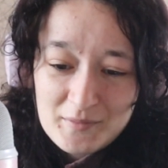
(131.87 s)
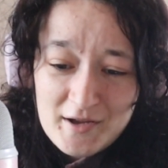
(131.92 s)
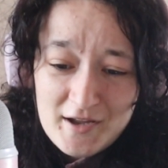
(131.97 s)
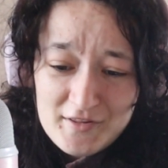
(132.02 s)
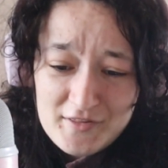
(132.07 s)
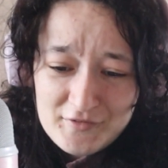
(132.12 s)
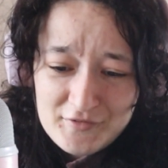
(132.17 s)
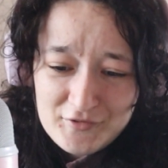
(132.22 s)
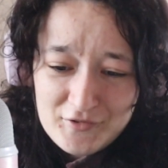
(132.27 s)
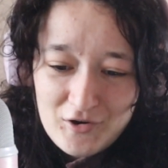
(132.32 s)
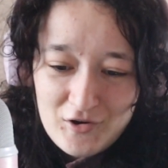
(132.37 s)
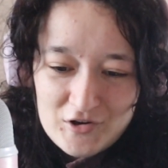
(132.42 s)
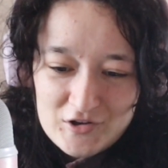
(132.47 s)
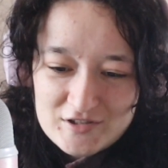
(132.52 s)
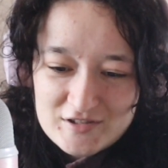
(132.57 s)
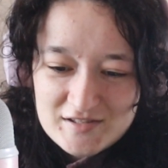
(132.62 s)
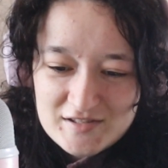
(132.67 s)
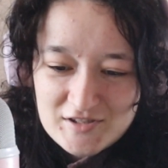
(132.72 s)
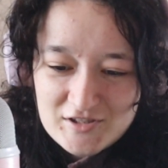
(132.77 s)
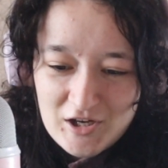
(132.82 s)
Oh my god, the
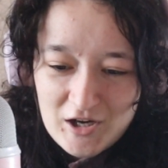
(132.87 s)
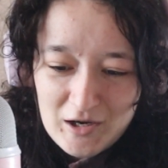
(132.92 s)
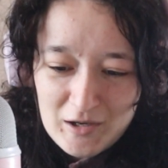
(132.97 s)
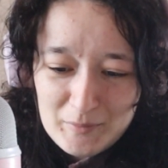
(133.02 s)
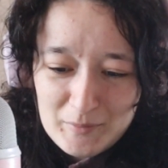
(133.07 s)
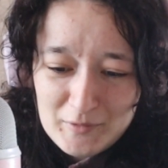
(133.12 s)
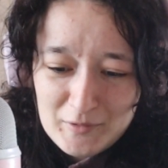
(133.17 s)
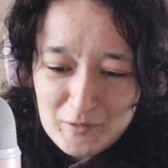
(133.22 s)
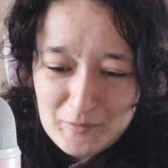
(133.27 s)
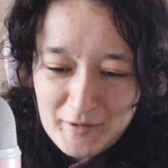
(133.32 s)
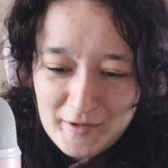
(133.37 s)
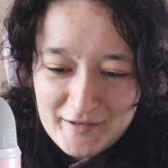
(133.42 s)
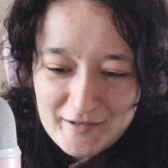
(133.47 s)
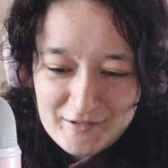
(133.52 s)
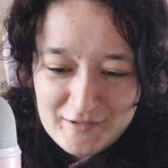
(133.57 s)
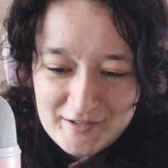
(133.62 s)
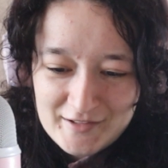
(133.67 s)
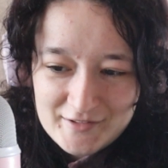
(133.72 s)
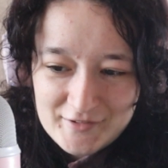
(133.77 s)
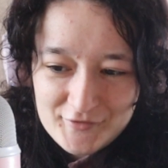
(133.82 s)
fox. Stop. Oh my god,
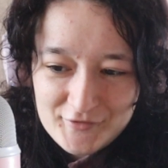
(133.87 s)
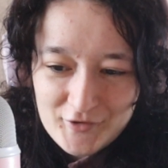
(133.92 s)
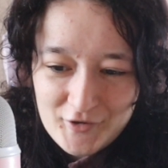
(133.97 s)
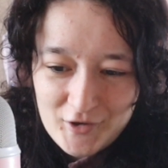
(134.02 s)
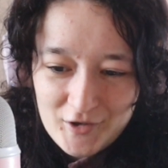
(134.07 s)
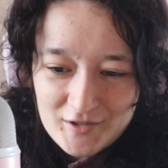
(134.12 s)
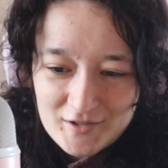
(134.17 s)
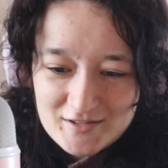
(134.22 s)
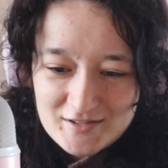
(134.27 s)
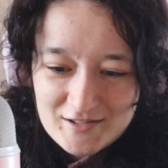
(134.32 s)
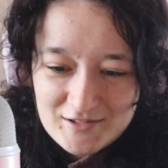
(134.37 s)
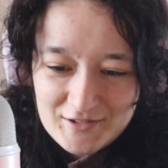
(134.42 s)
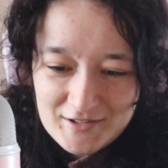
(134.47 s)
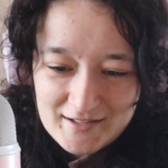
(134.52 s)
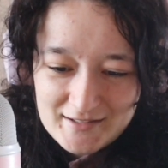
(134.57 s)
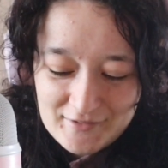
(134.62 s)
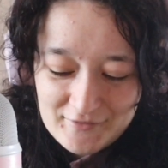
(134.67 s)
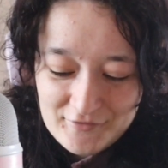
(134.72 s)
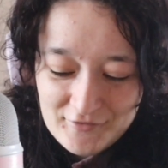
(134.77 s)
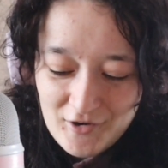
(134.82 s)
look at the fox. Look
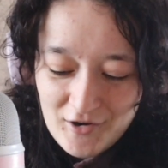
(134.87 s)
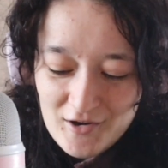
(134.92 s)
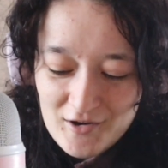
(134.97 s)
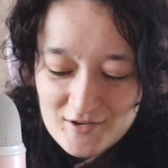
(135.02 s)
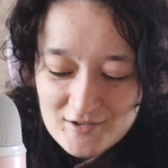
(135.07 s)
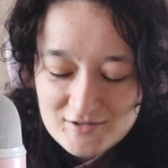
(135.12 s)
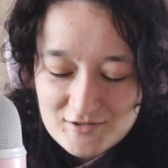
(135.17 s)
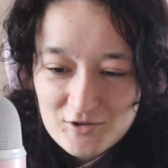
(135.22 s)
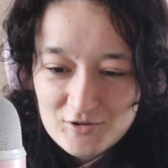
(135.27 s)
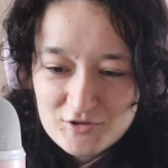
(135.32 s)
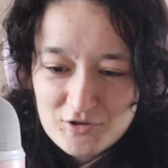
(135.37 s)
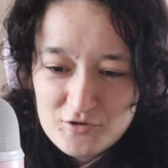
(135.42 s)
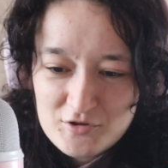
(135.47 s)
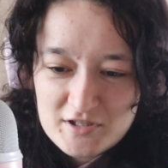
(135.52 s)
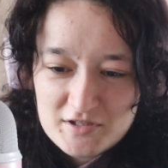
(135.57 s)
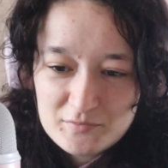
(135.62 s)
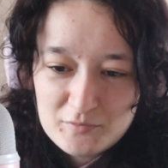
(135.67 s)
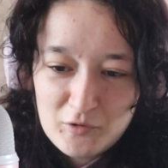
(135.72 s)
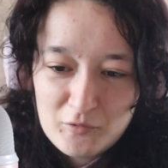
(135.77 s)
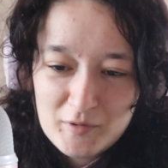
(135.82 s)
at the fox. Also,
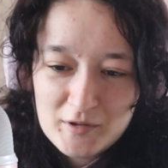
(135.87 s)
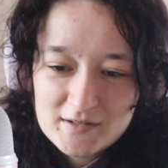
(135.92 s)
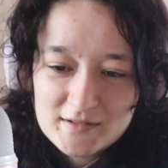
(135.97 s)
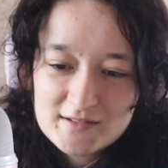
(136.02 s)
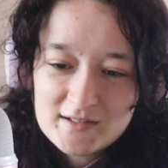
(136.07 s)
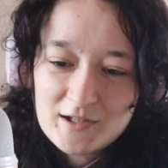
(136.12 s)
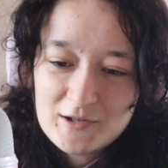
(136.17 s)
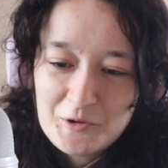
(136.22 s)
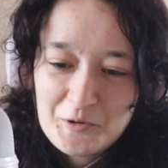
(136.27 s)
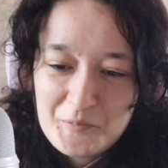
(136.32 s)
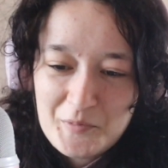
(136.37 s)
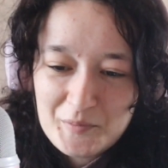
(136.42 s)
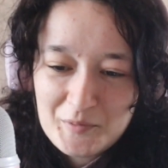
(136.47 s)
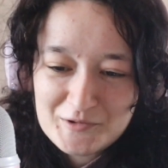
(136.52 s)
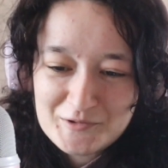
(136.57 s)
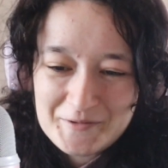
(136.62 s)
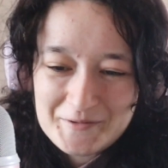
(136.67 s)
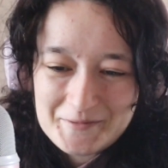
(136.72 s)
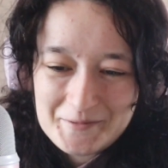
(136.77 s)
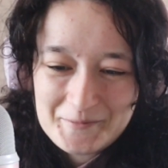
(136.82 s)
this moment, a lot of people
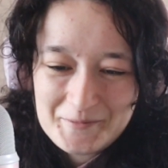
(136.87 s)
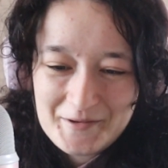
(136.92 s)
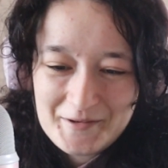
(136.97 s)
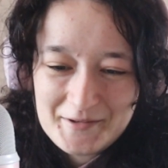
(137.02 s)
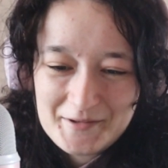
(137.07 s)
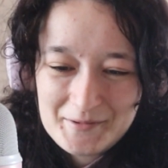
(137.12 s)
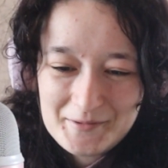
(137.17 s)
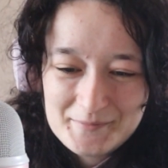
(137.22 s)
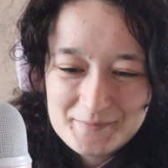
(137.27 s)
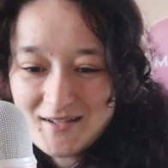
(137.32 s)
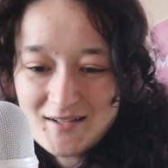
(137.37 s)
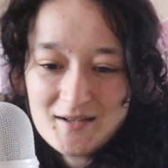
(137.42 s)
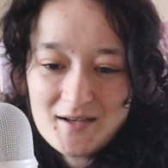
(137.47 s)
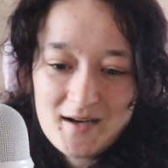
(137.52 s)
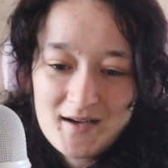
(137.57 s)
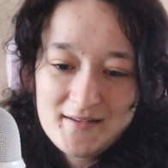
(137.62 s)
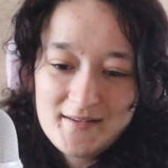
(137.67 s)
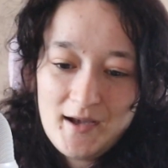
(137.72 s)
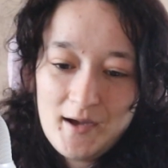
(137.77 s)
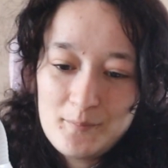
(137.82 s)
talked about it.
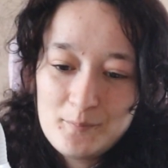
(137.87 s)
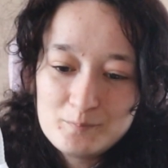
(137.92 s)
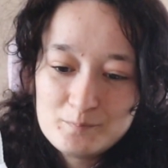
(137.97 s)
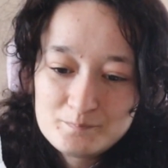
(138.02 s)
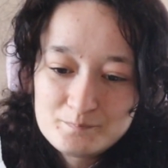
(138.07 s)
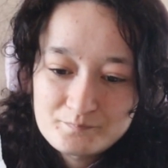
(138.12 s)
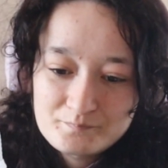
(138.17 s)
Damn.